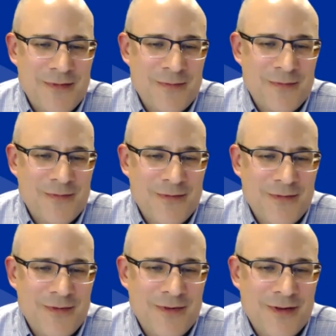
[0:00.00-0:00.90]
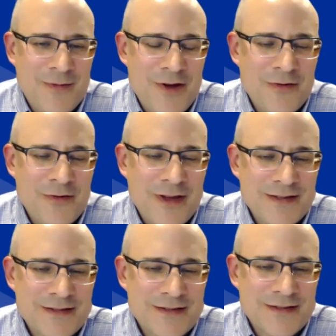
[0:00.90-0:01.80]
in, in my own
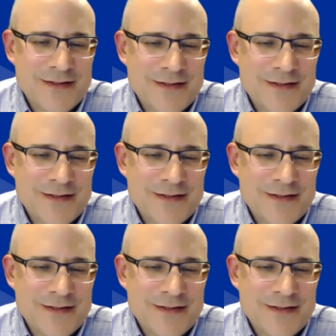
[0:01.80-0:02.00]
cases.